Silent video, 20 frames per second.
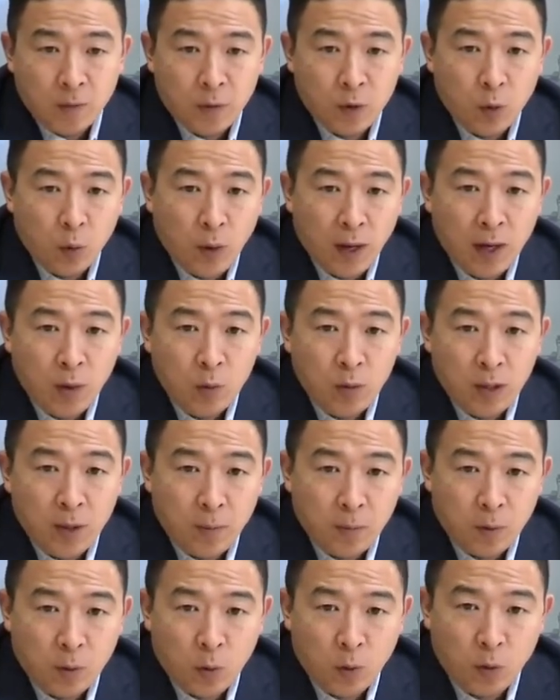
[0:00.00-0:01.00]
The way we,
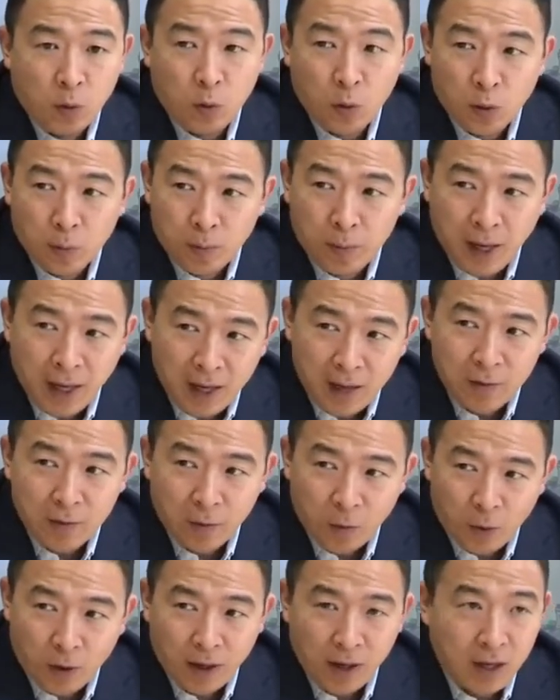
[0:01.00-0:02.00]
quote unquote, pay
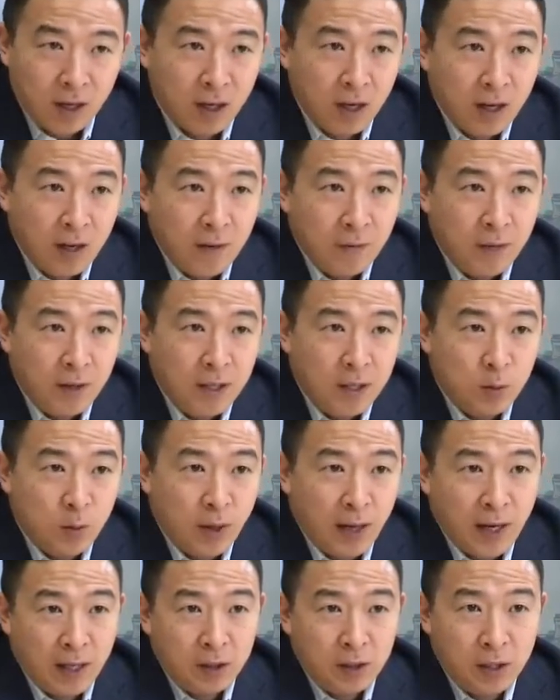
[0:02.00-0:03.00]
for it is
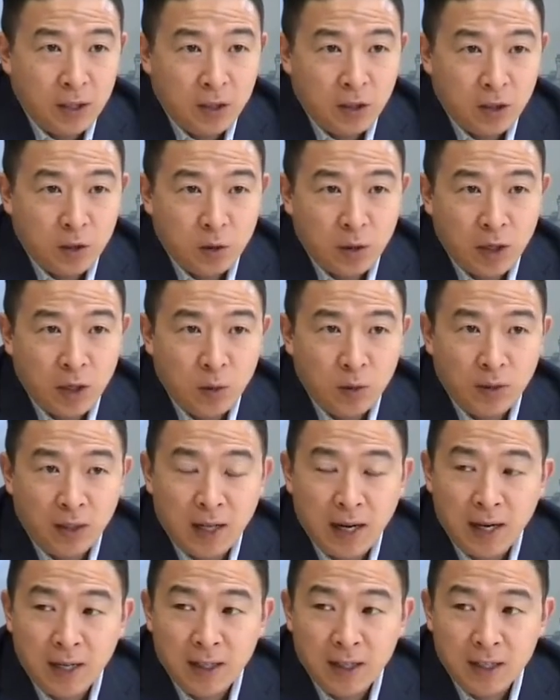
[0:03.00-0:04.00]
we actually start trying to
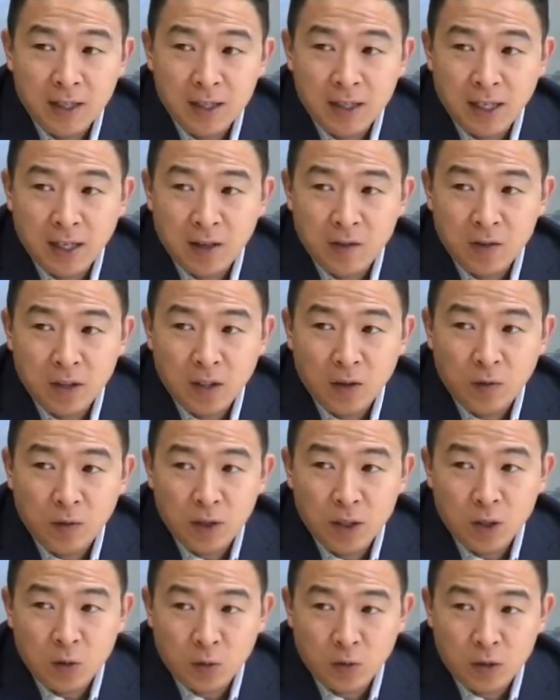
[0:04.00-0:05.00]
align the incentives and the
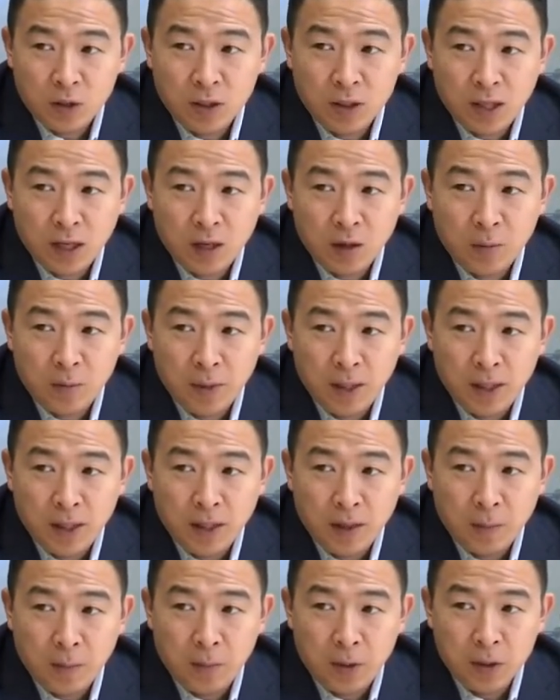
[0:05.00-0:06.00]
resources that are
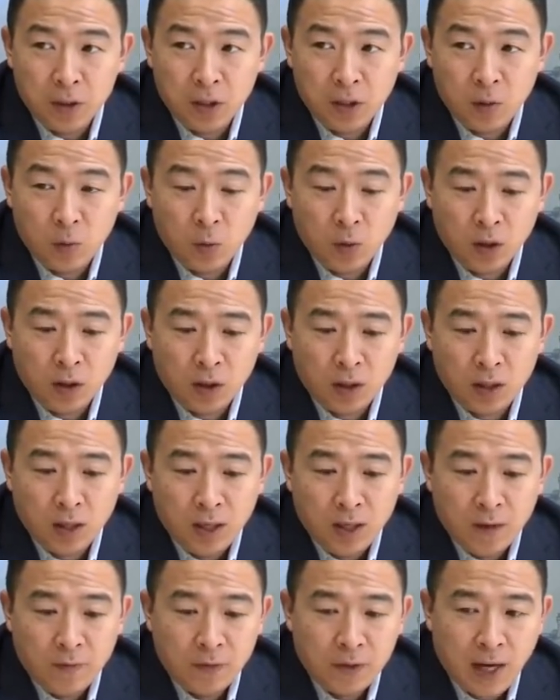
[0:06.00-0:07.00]
being put to work
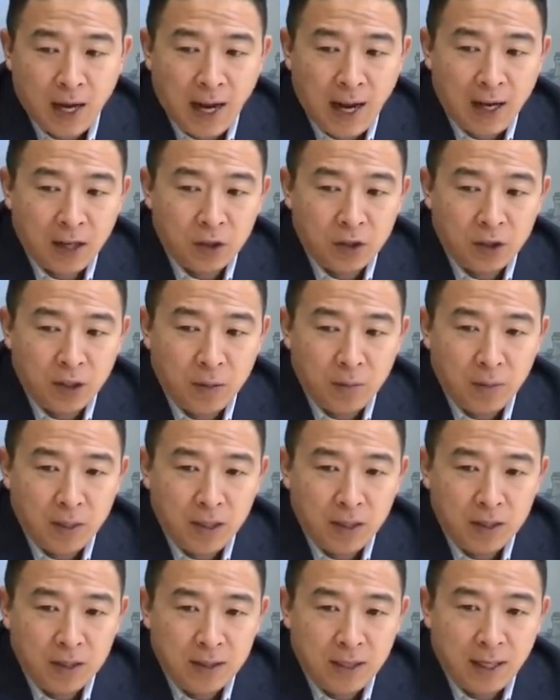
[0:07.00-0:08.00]
to actually
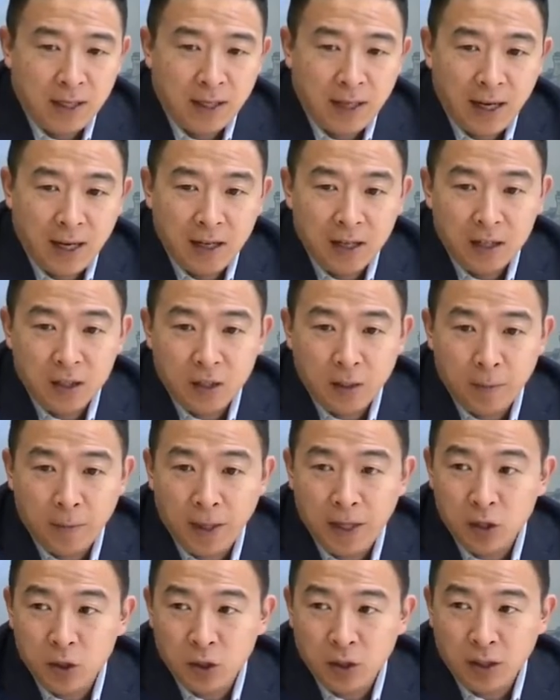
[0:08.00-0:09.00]
be dedicated to
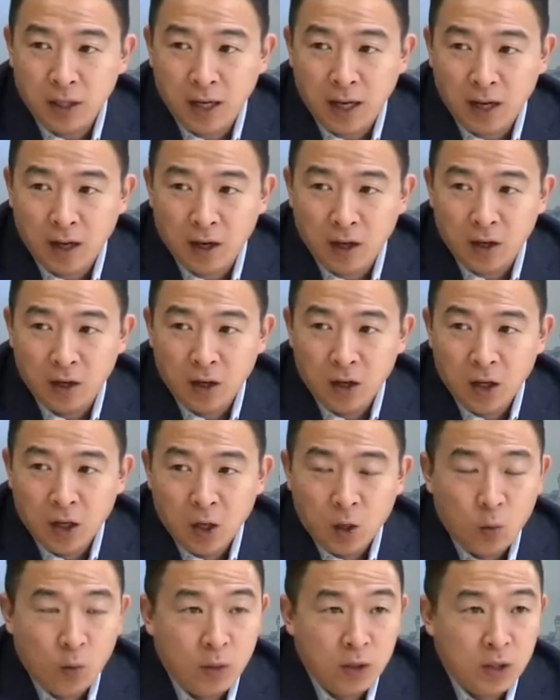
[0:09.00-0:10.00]
patient care,
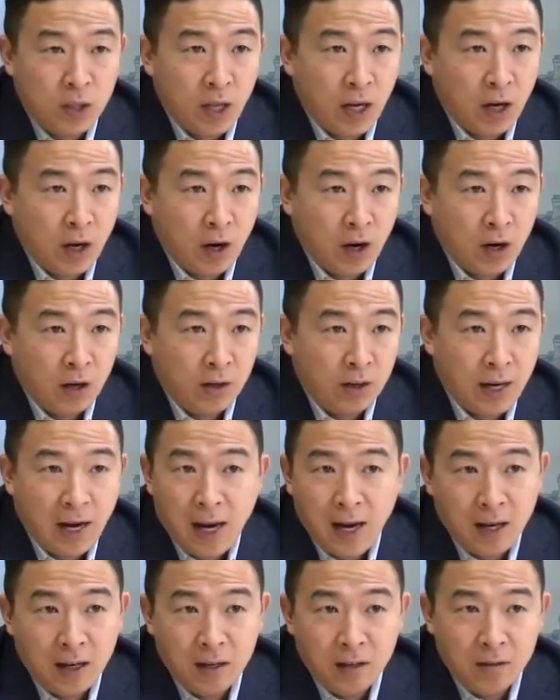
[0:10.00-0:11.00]
which they are
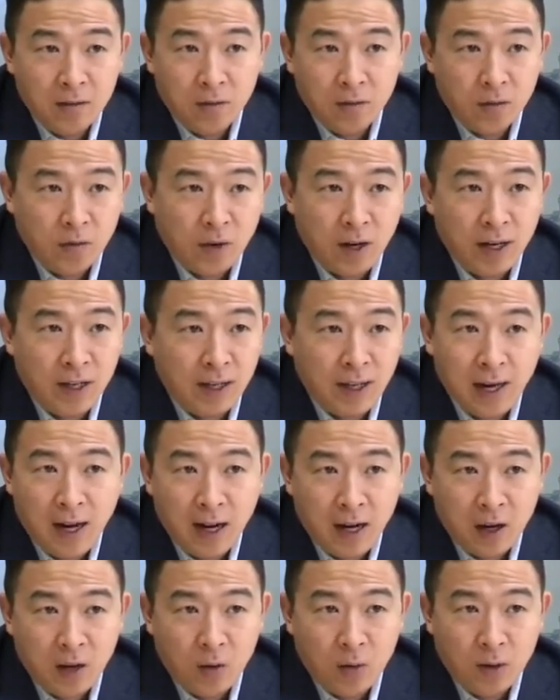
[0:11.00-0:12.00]
not right
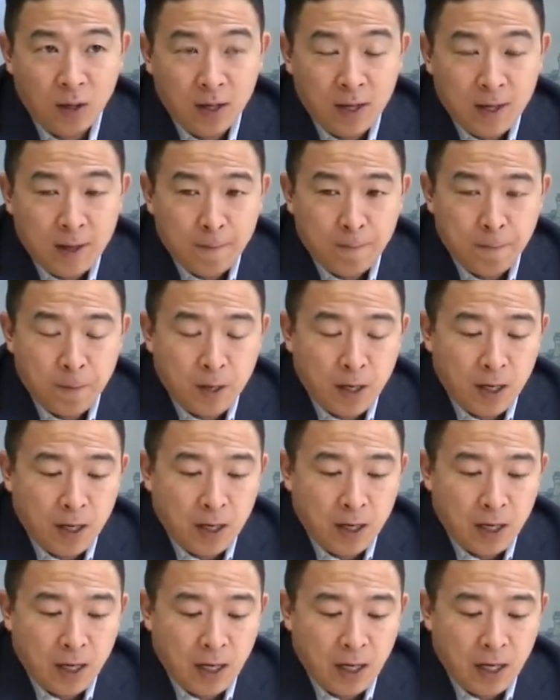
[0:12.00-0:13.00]
now.
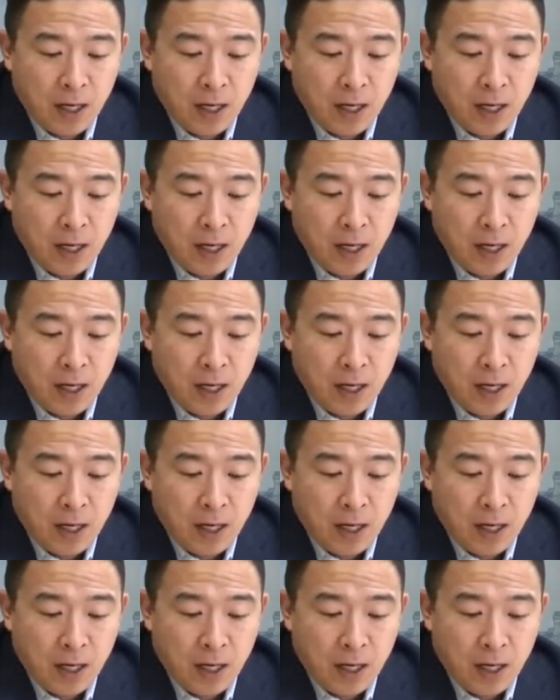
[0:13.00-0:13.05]
I